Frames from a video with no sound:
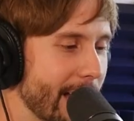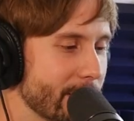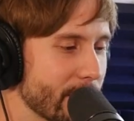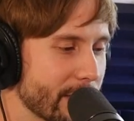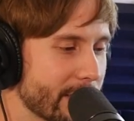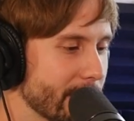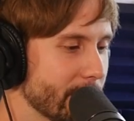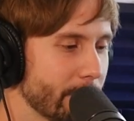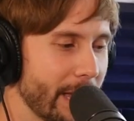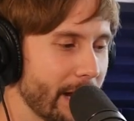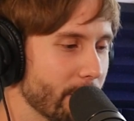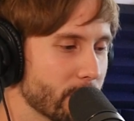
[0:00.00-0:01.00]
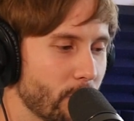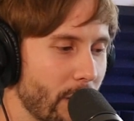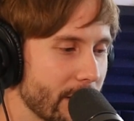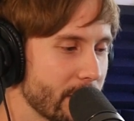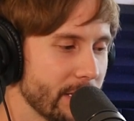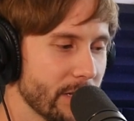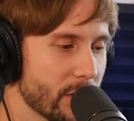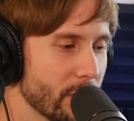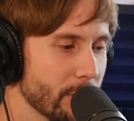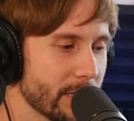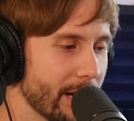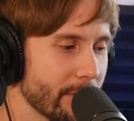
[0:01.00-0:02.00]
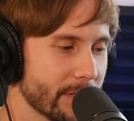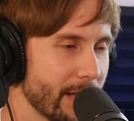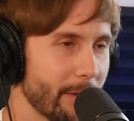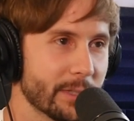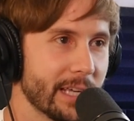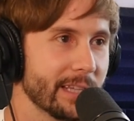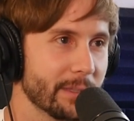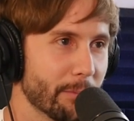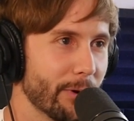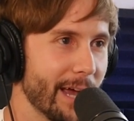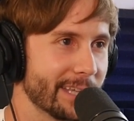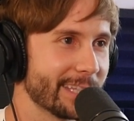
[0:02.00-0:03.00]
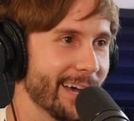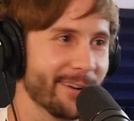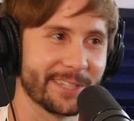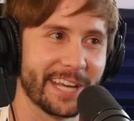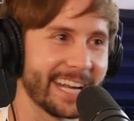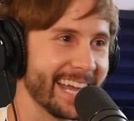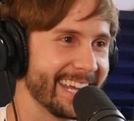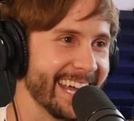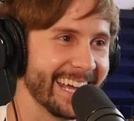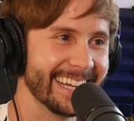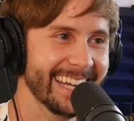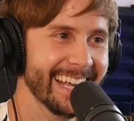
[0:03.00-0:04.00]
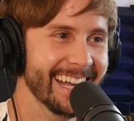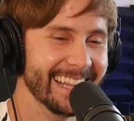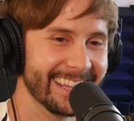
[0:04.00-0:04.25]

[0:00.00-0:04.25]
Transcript: I just man, I was watching these shoots and I was I was getting depressed. I was yeah, like, I yeah, can't. Yeah.